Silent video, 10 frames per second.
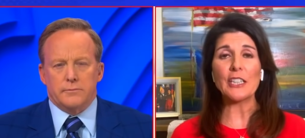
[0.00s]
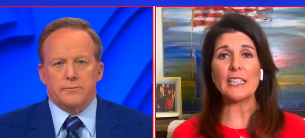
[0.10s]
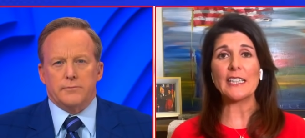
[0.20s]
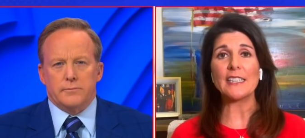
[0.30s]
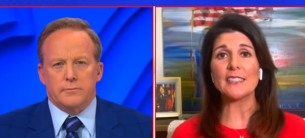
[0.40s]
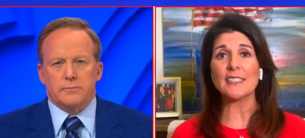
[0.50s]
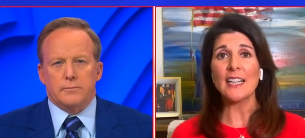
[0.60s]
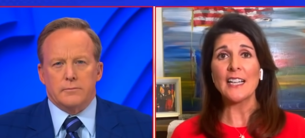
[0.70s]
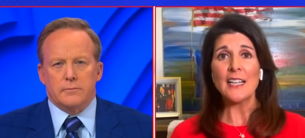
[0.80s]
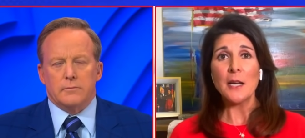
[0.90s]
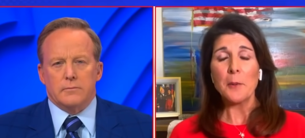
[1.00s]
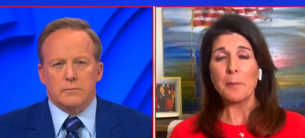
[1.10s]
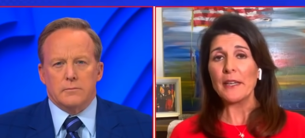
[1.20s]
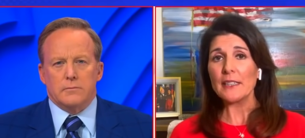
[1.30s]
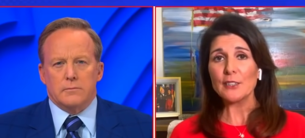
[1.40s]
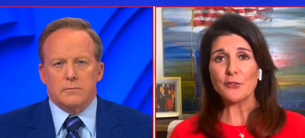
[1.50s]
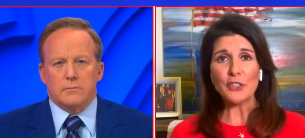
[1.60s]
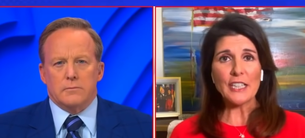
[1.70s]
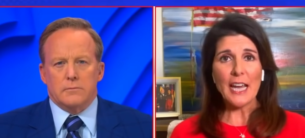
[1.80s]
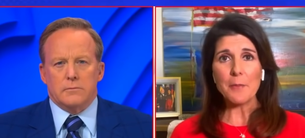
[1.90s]
Speaker 1: at his picks
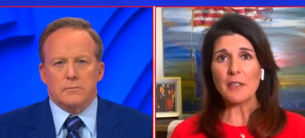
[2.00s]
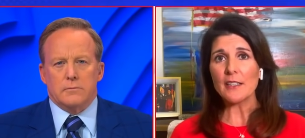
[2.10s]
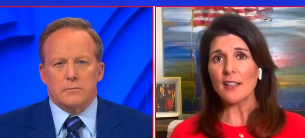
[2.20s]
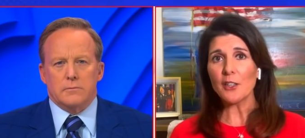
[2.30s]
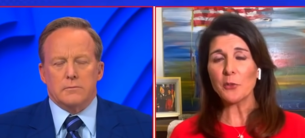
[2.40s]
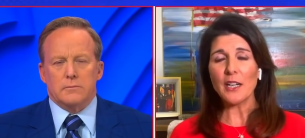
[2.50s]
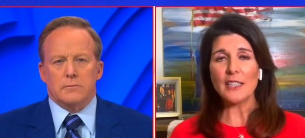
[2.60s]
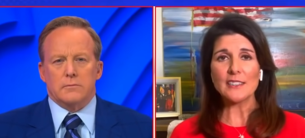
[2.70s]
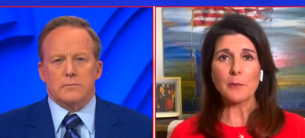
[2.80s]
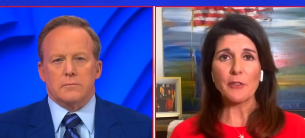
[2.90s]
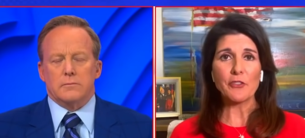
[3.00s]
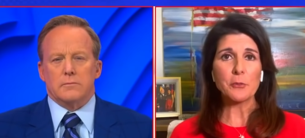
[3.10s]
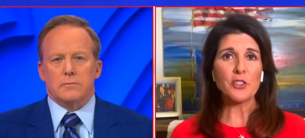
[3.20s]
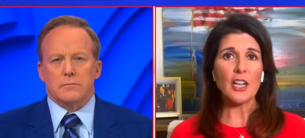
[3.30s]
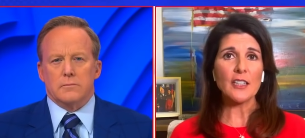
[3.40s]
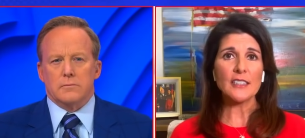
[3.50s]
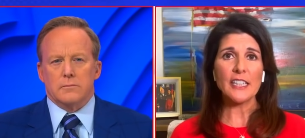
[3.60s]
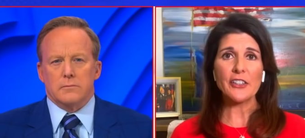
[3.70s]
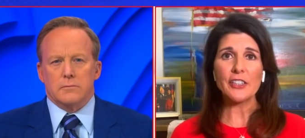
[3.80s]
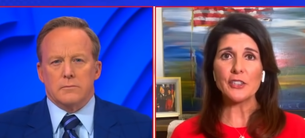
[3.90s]
for cabinet and otherwise, I mean, from John
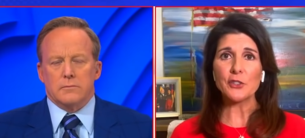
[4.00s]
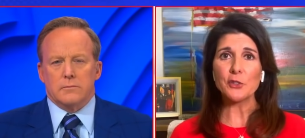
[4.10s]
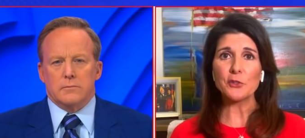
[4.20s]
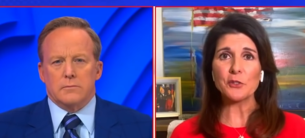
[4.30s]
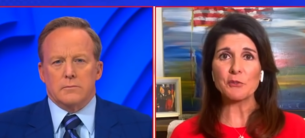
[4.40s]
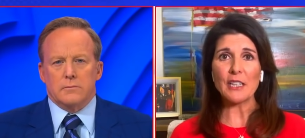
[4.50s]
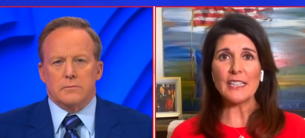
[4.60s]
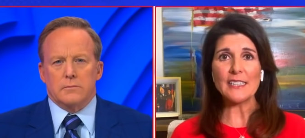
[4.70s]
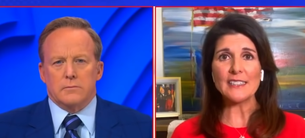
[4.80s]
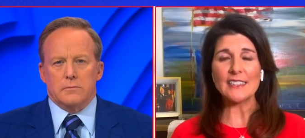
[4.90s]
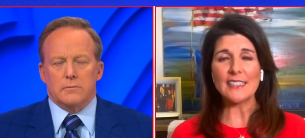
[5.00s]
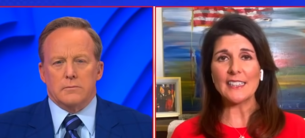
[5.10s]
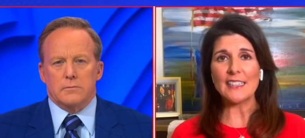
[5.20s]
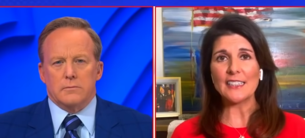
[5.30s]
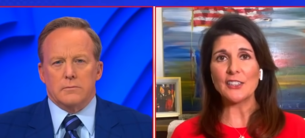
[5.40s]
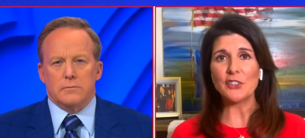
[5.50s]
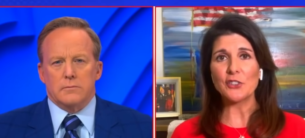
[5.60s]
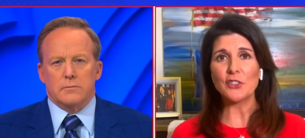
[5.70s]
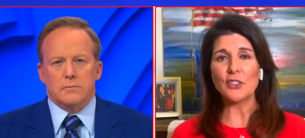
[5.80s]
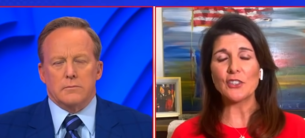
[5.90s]
Kerry to Susan Rice, it,
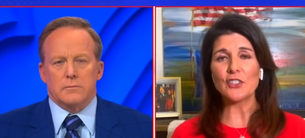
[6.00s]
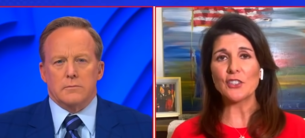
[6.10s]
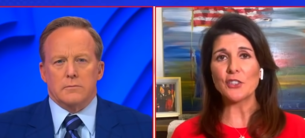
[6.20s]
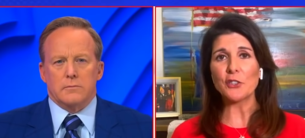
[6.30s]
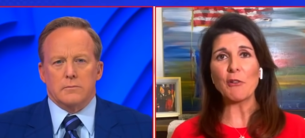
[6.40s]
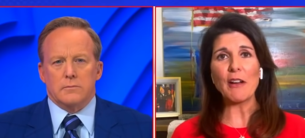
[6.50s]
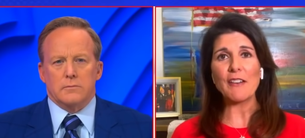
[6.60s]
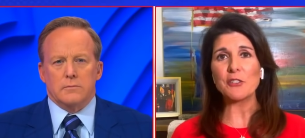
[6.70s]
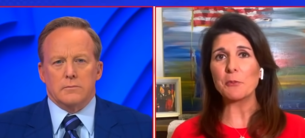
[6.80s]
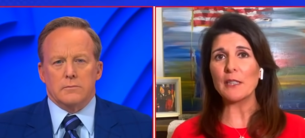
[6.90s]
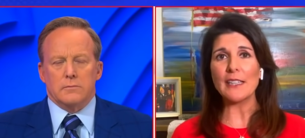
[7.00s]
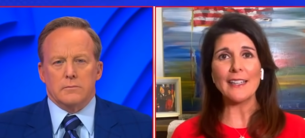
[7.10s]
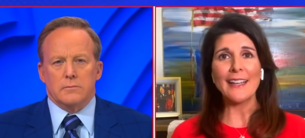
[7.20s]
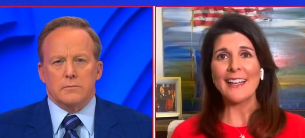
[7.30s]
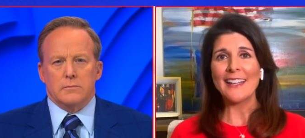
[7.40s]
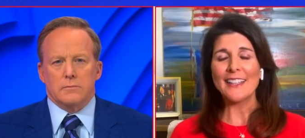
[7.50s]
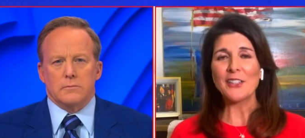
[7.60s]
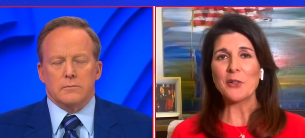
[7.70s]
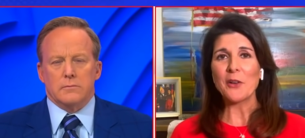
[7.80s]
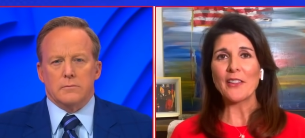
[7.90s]
you it you don't have to be, you
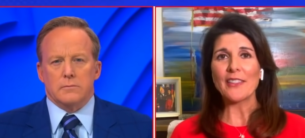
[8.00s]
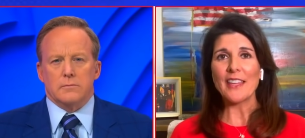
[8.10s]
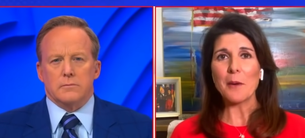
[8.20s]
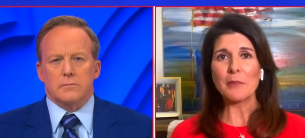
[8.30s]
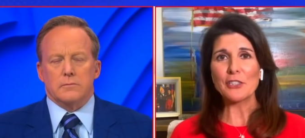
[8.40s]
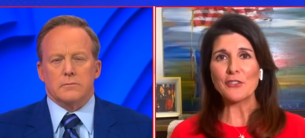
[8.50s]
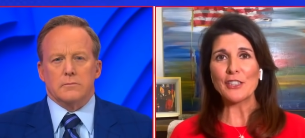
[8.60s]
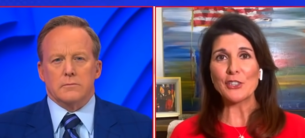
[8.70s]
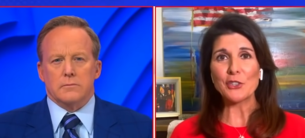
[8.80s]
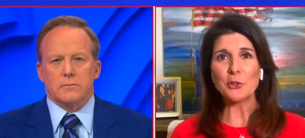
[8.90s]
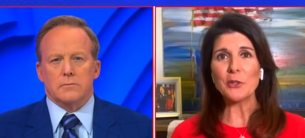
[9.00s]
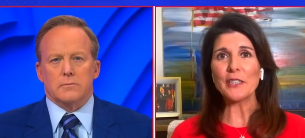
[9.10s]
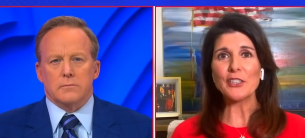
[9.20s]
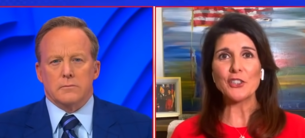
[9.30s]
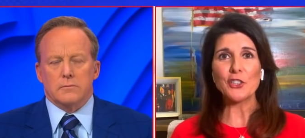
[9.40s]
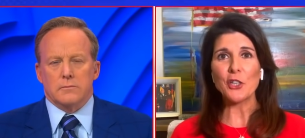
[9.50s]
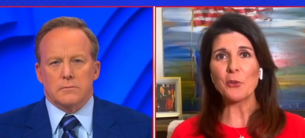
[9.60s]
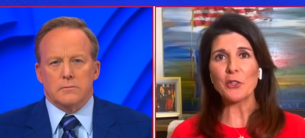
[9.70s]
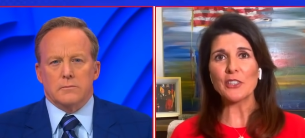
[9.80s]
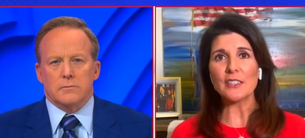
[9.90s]
know, that much of a historian to know
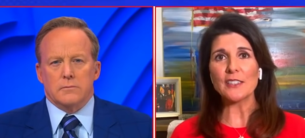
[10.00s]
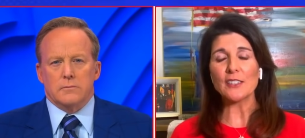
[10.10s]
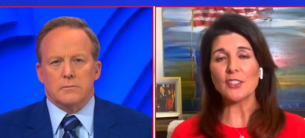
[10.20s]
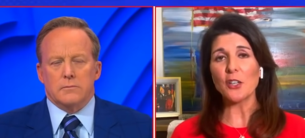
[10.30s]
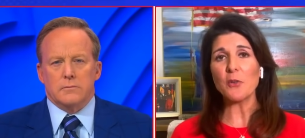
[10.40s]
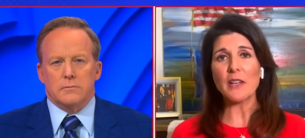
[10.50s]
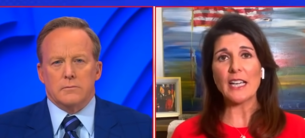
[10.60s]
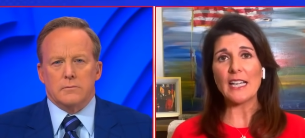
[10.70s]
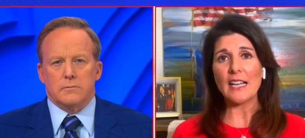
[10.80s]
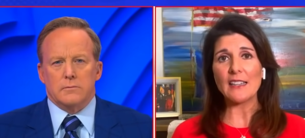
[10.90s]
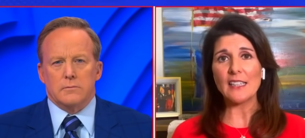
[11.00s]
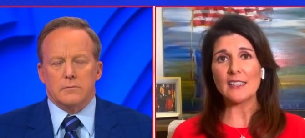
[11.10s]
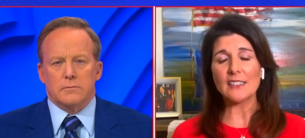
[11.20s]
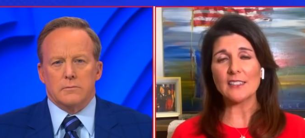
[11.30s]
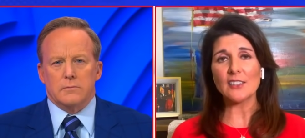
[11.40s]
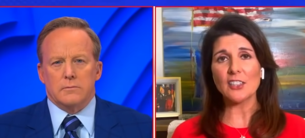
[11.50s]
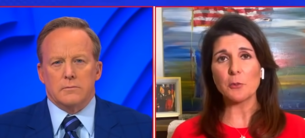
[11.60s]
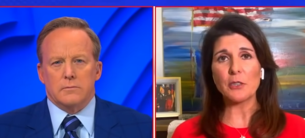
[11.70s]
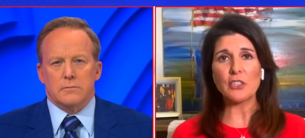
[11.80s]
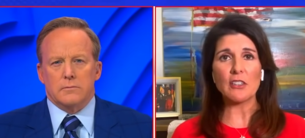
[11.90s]
where this is going. And I think this is going
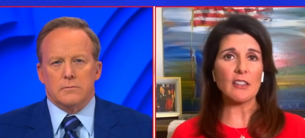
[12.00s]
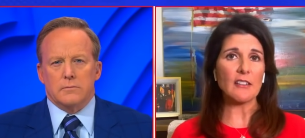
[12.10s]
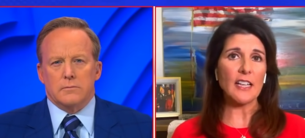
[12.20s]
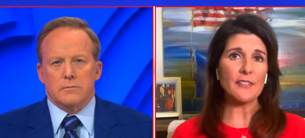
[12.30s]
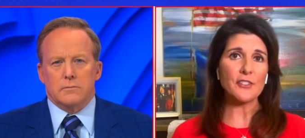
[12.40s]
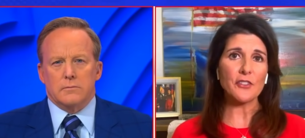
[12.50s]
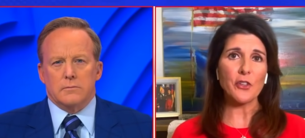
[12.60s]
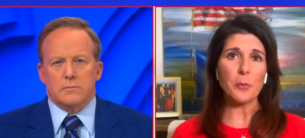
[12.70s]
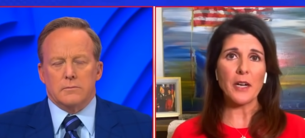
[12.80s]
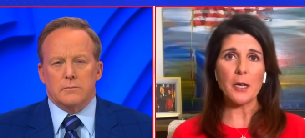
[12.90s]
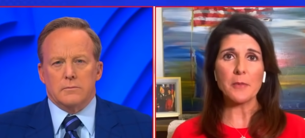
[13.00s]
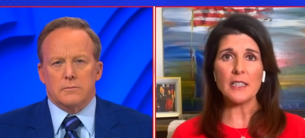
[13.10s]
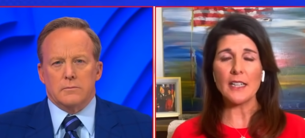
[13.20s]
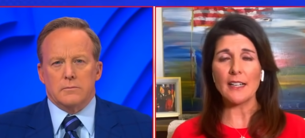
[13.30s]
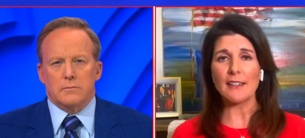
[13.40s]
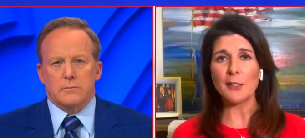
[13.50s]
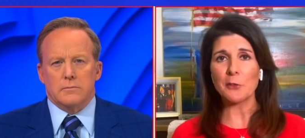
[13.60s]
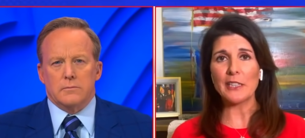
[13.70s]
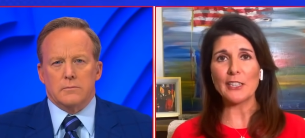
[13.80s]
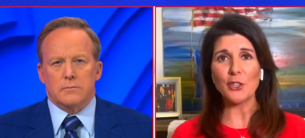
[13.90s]
to be to the left of Obama. I think
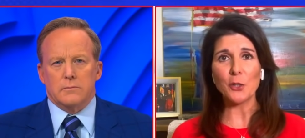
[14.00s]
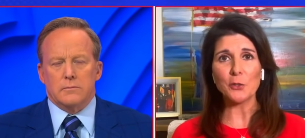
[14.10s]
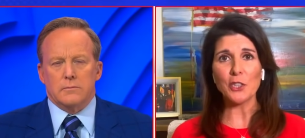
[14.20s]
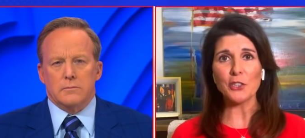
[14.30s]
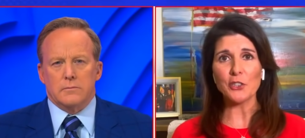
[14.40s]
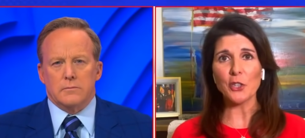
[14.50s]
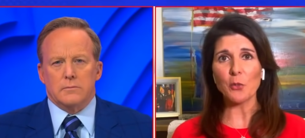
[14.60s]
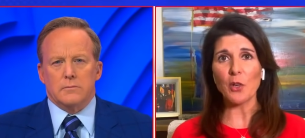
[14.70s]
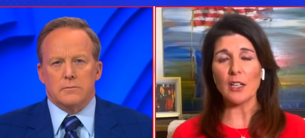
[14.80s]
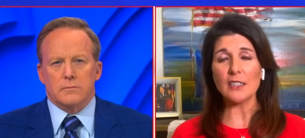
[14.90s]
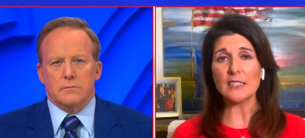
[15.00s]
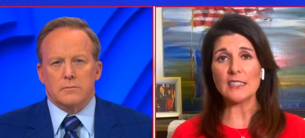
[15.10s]
we need to hold on to our wallet.